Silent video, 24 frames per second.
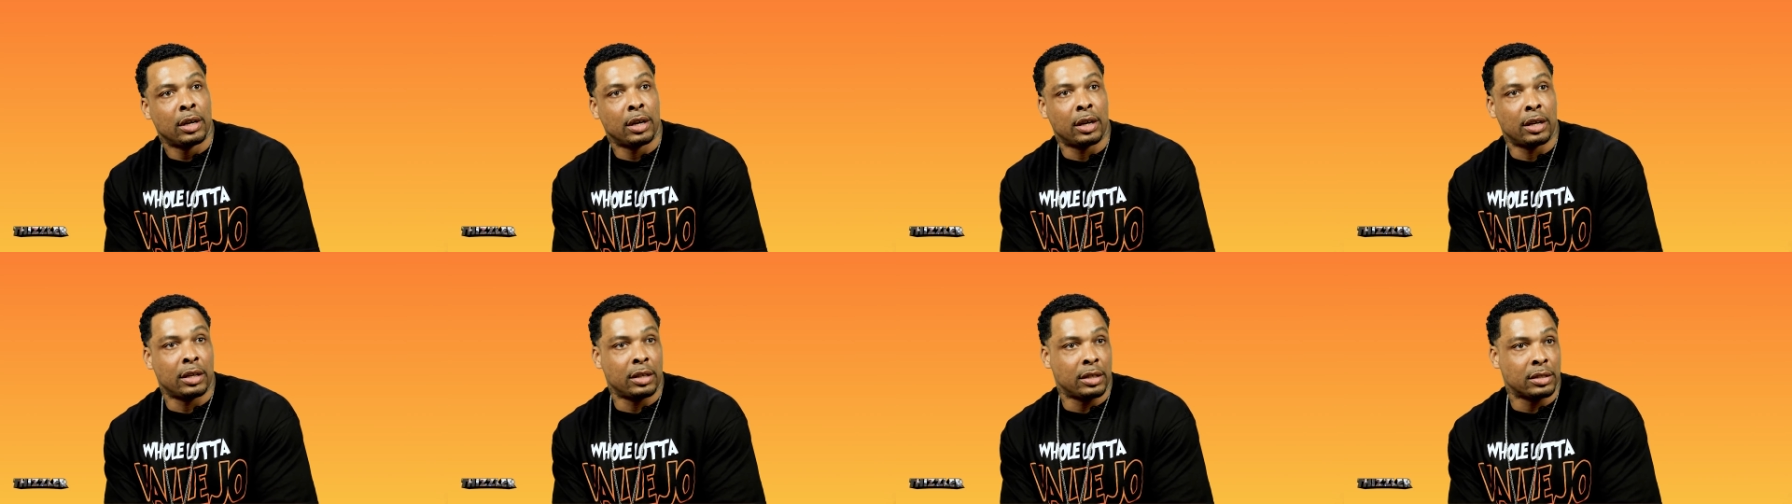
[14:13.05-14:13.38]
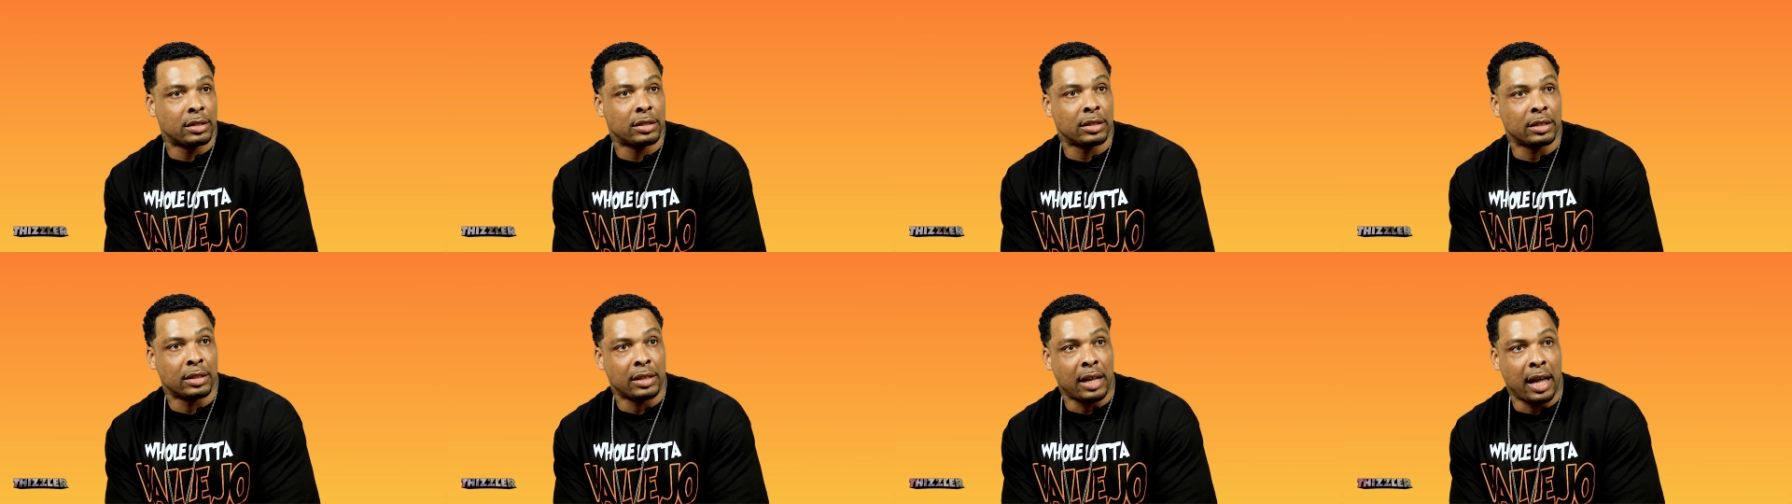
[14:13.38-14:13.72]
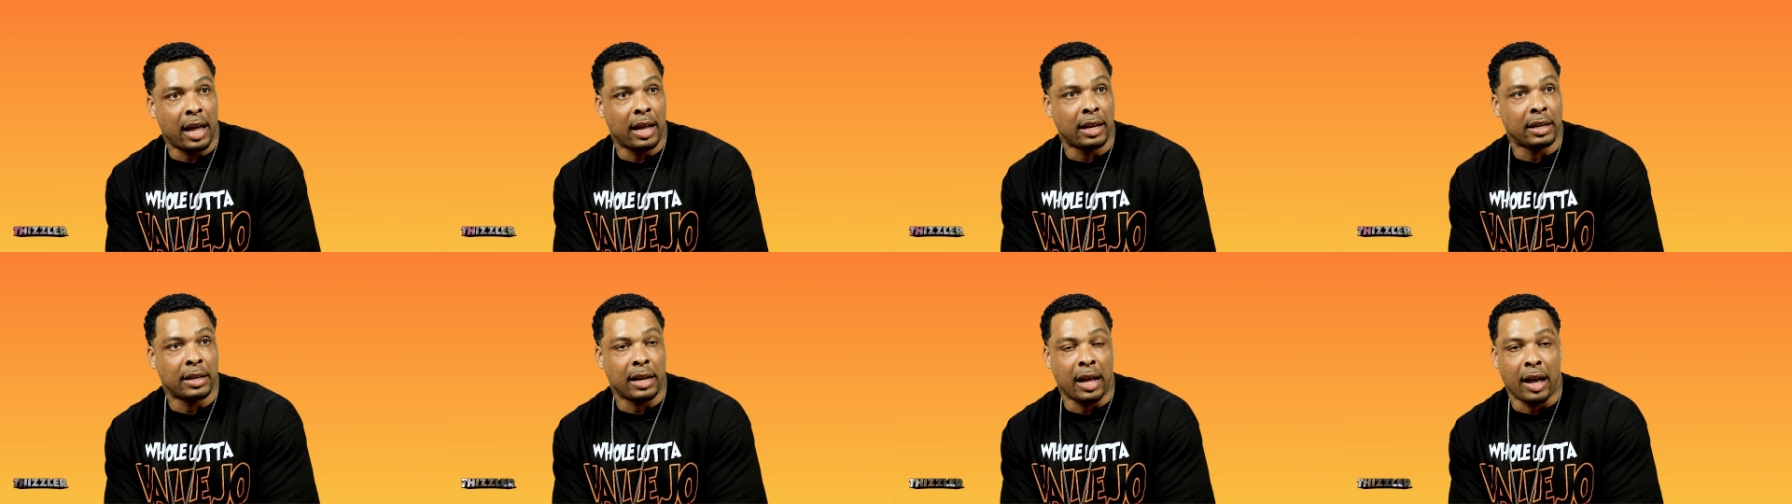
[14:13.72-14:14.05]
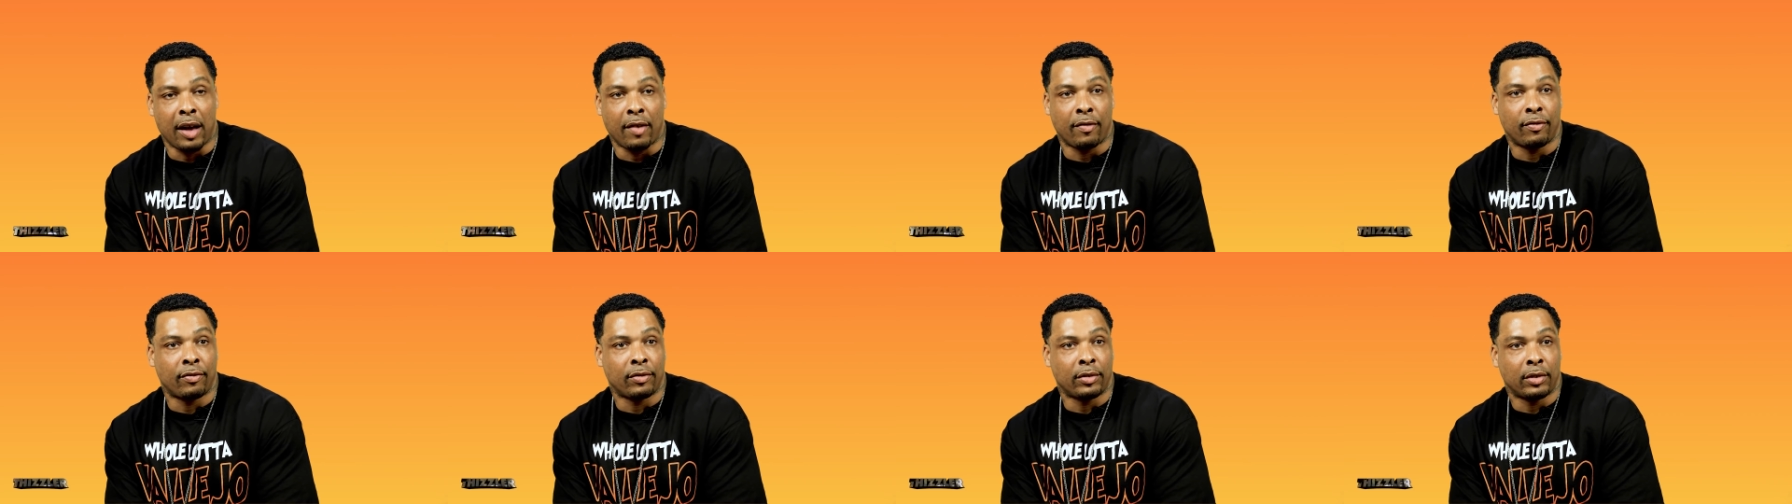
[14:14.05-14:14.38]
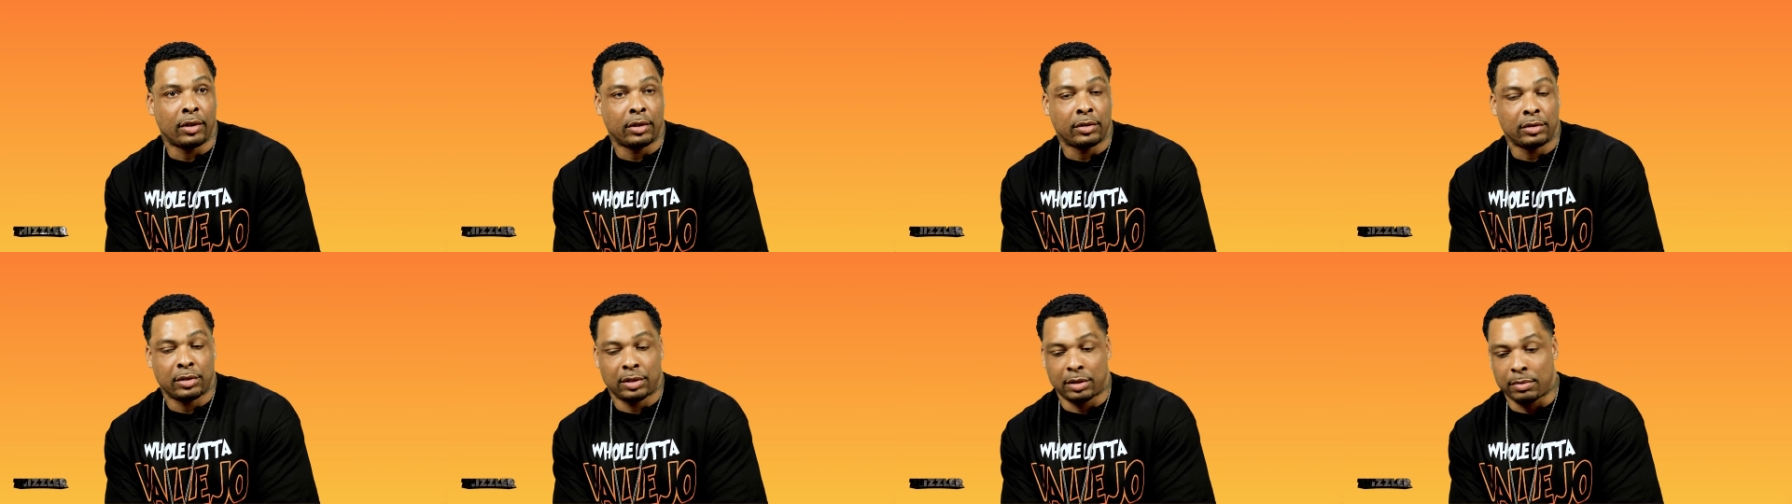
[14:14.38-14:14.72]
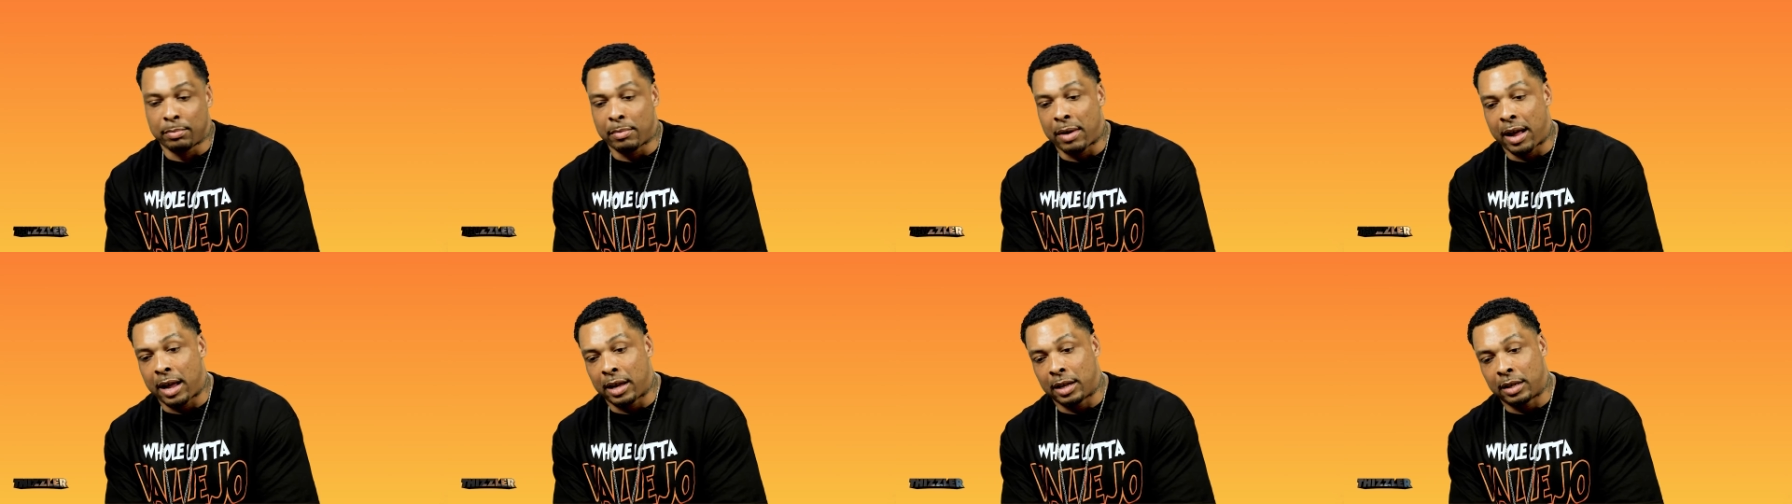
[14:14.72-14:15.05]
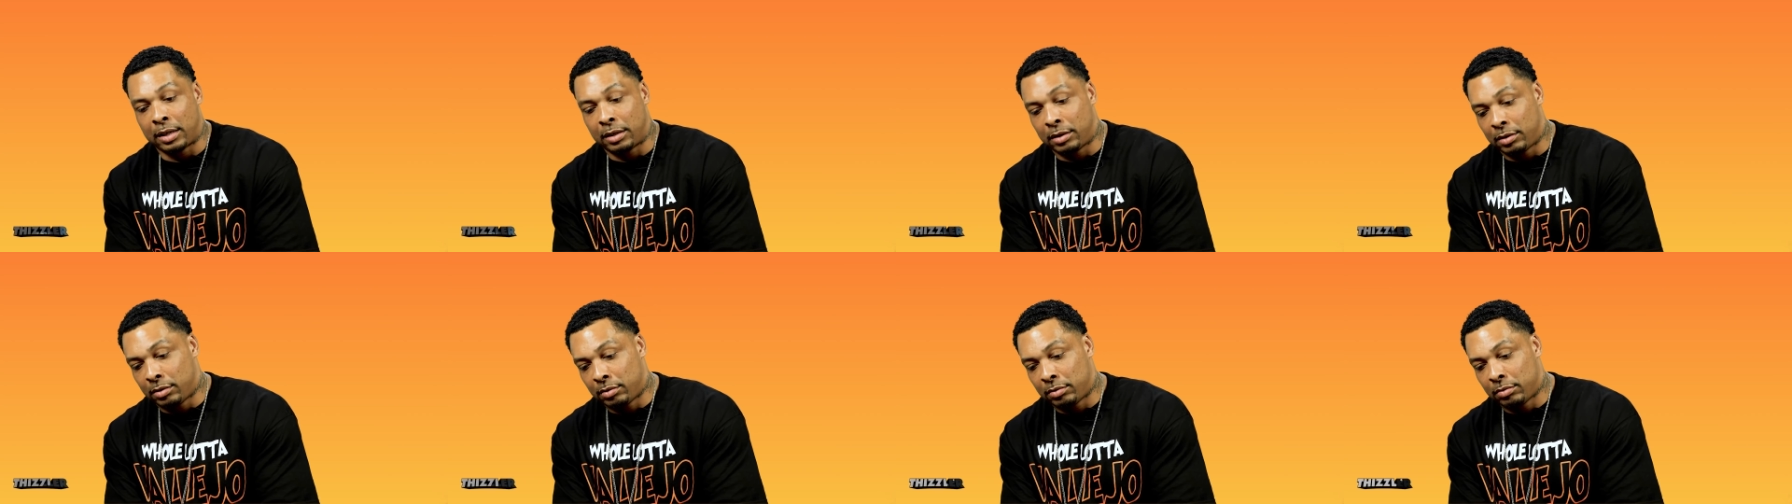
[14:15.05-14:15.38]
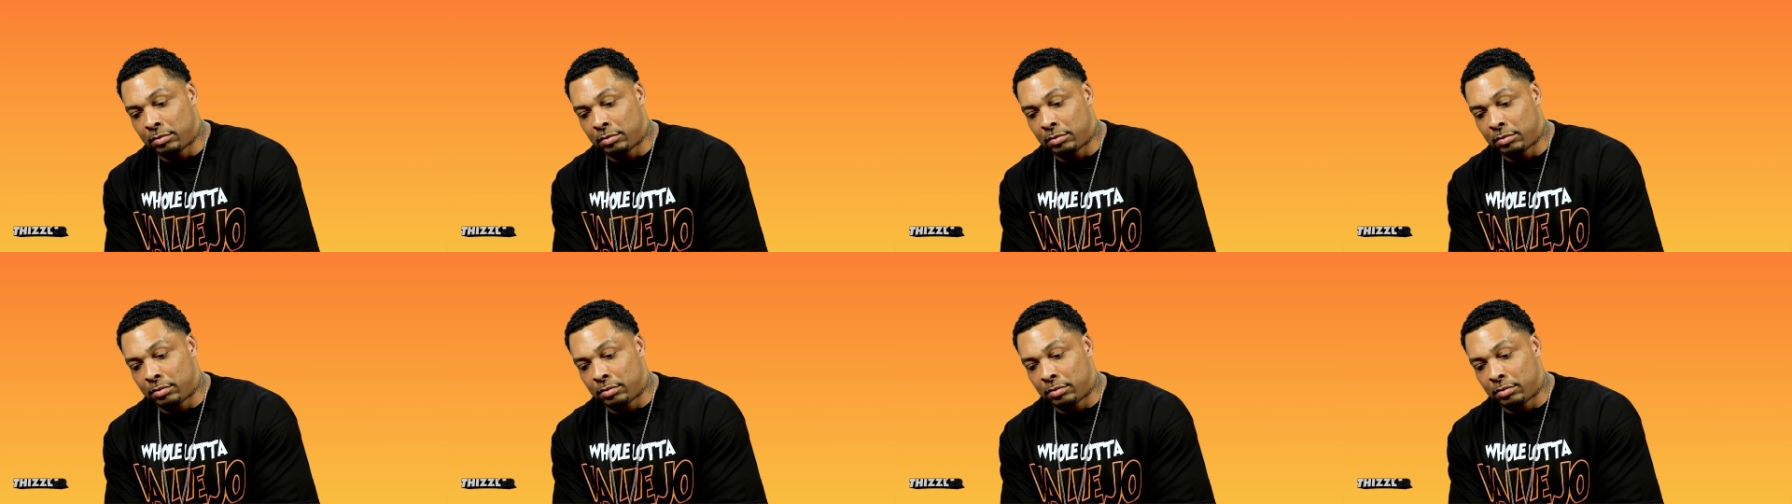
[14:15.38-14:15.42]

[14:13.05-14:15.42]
or this and that. Now, if somebody